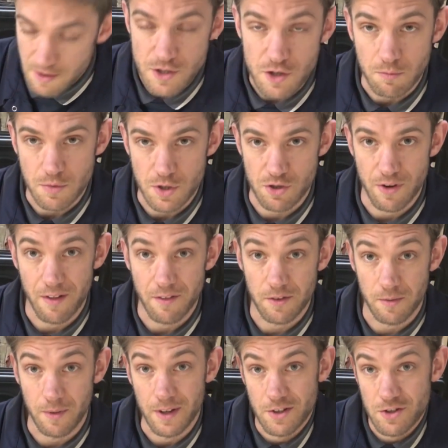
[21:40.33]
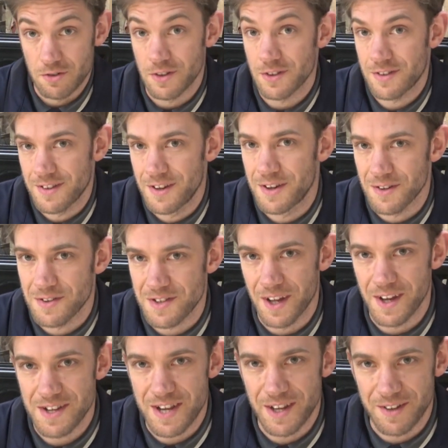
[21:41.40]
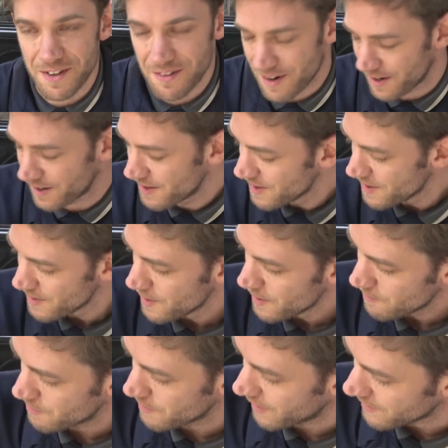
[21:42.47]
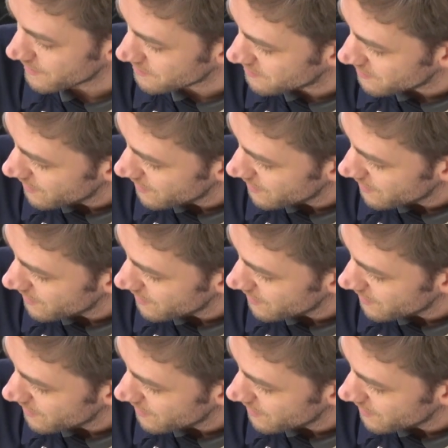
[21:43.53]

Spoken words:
some strength to make sure it stays in the right place.